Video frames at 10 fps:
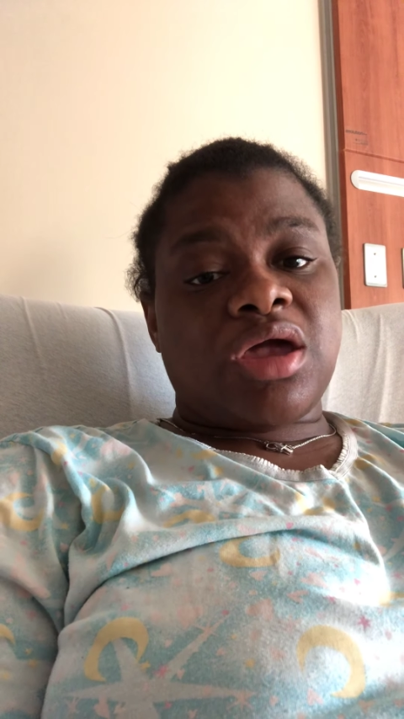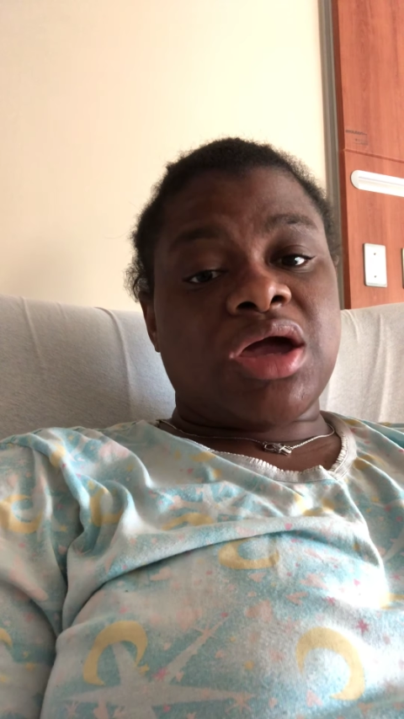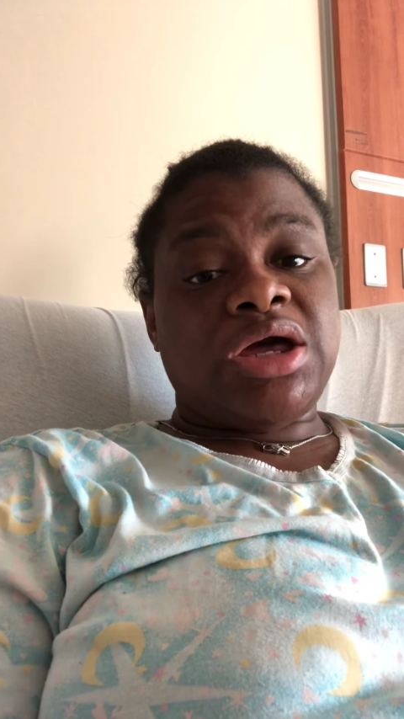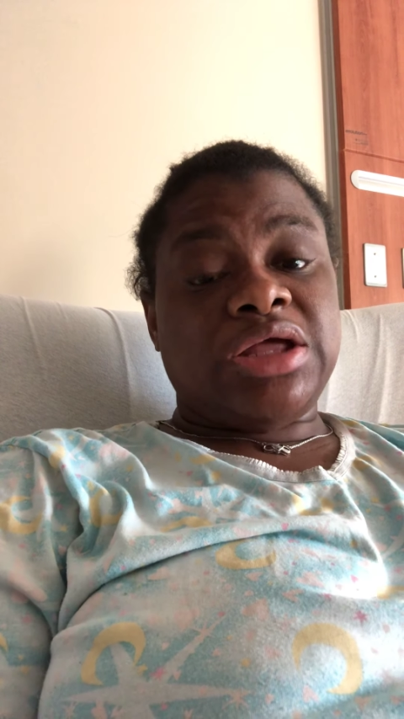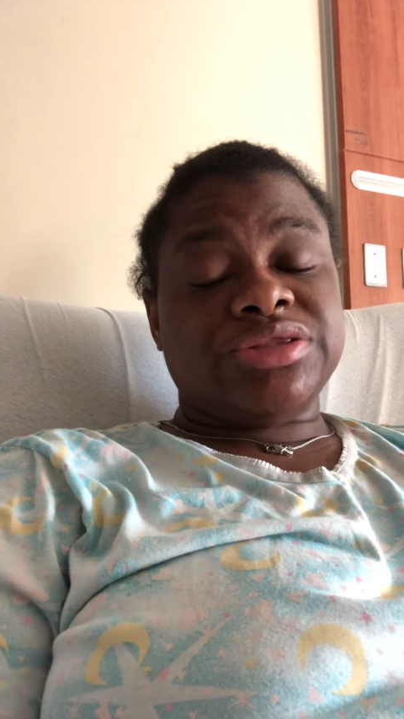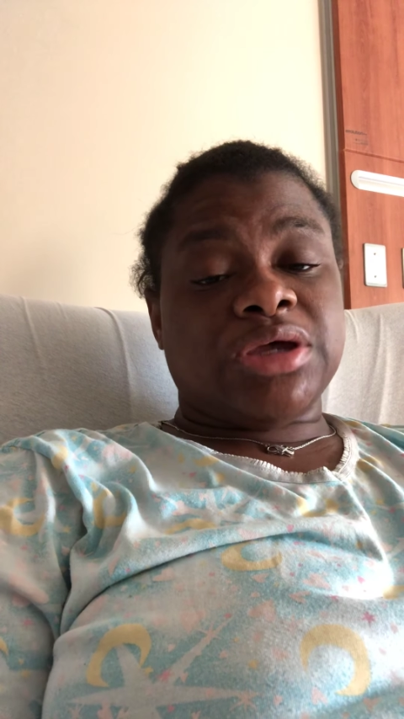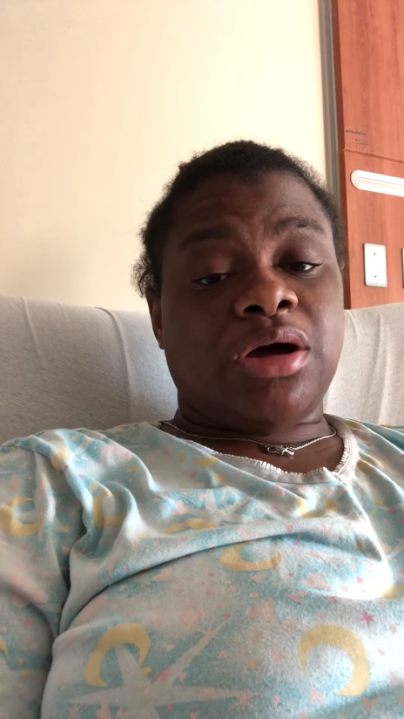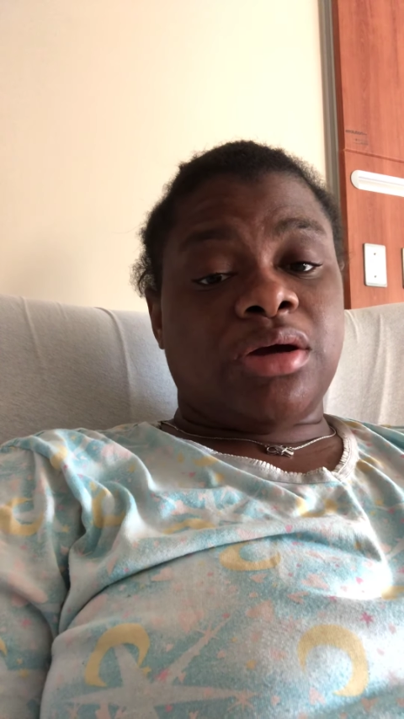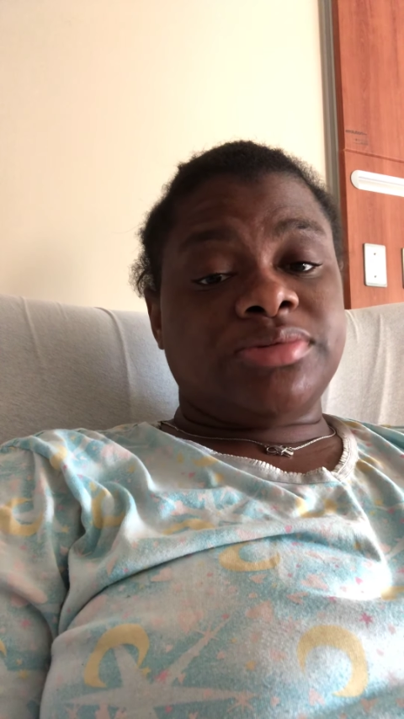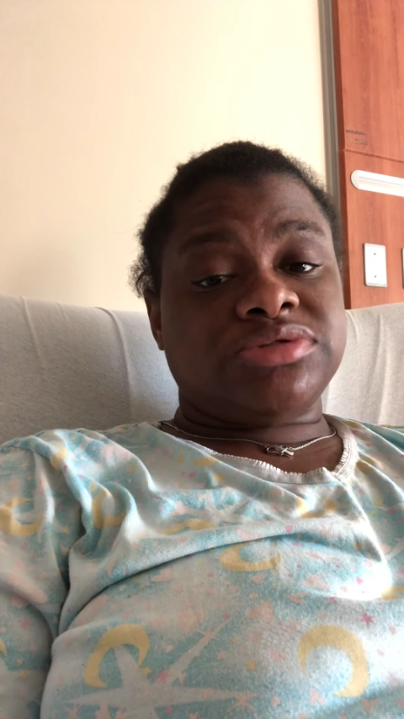cut out the
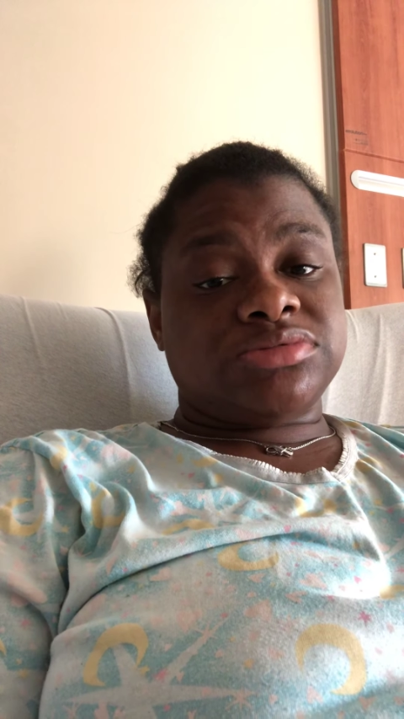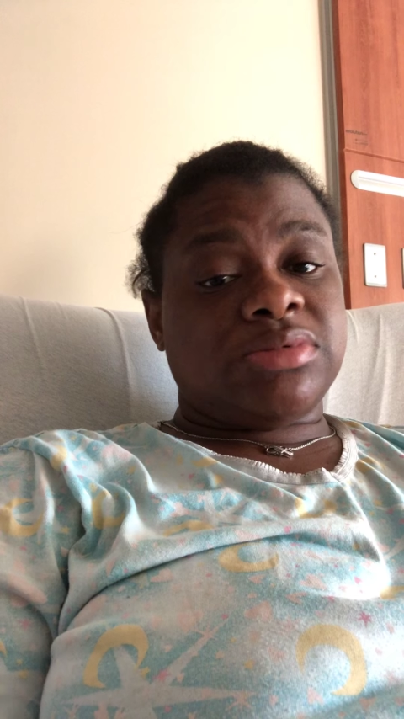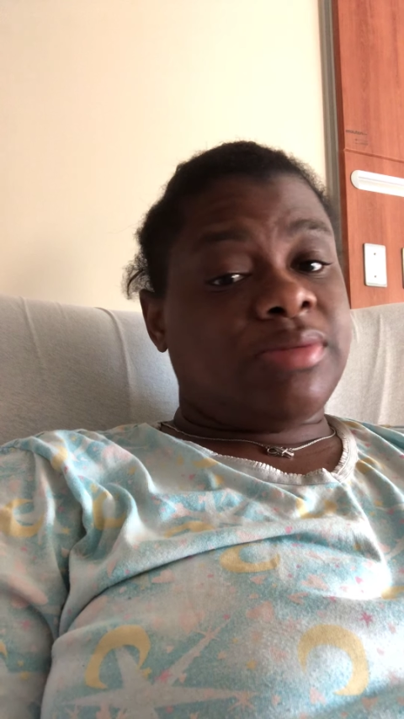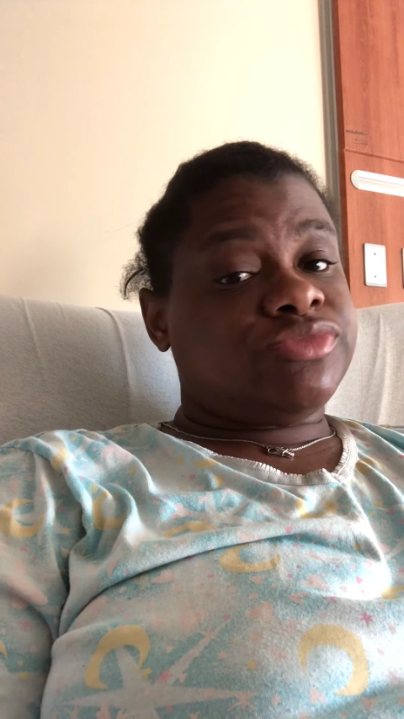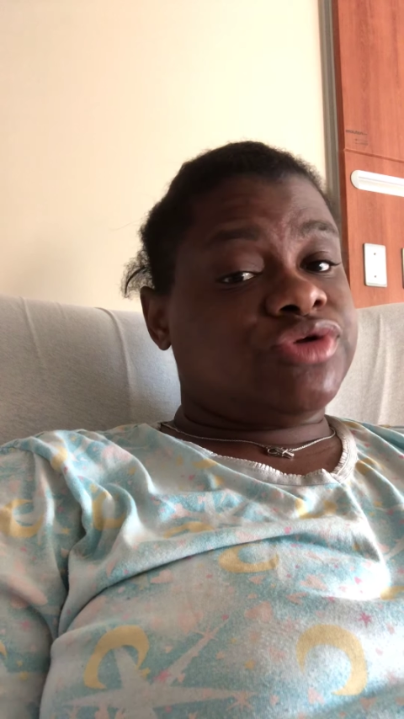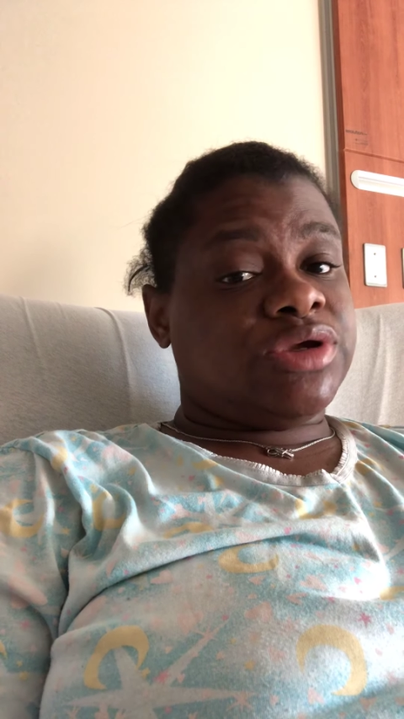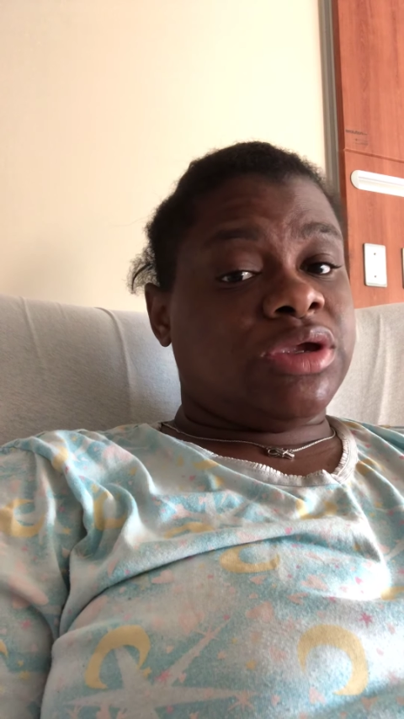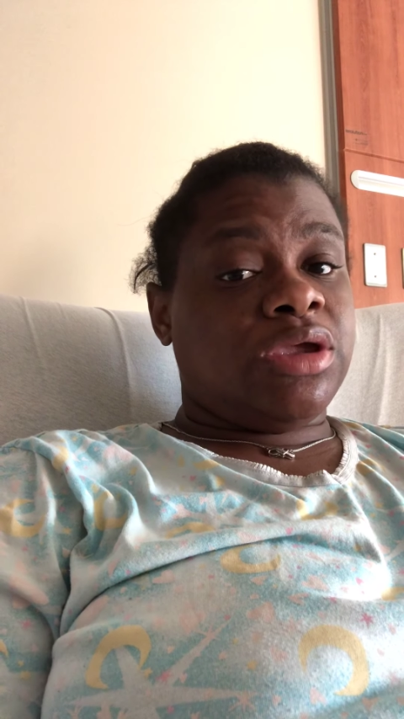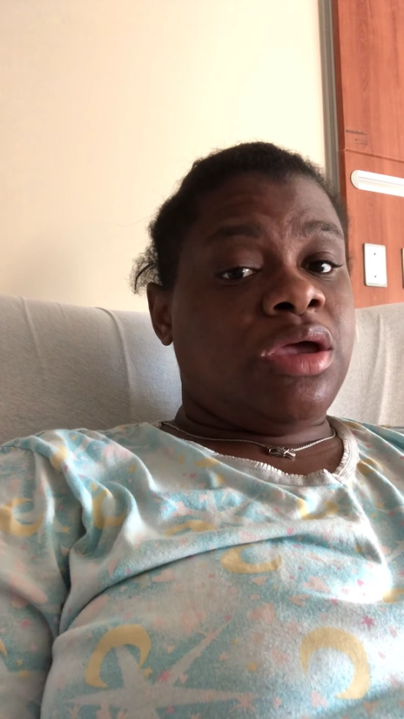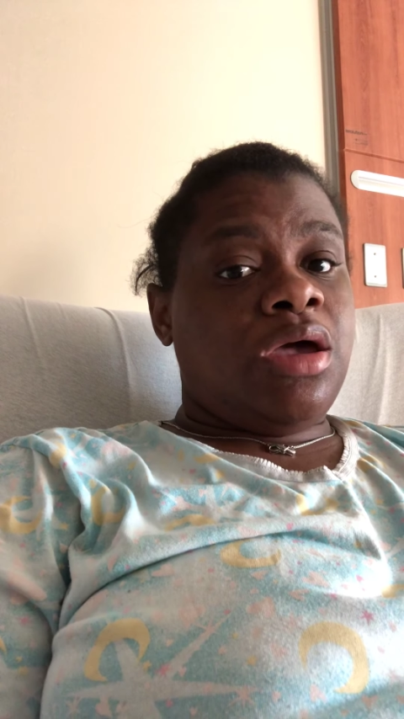carbs. I'm
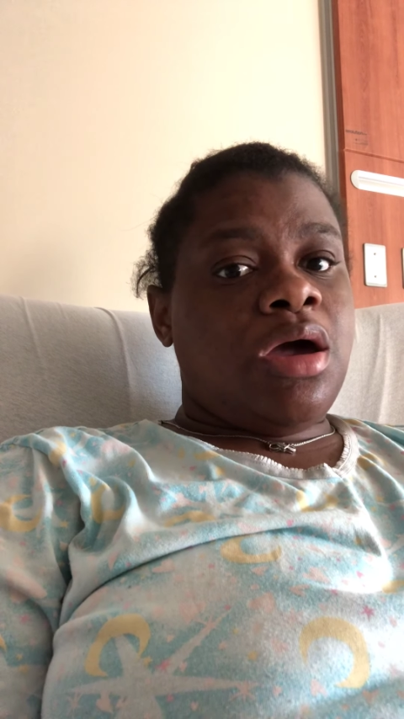drinking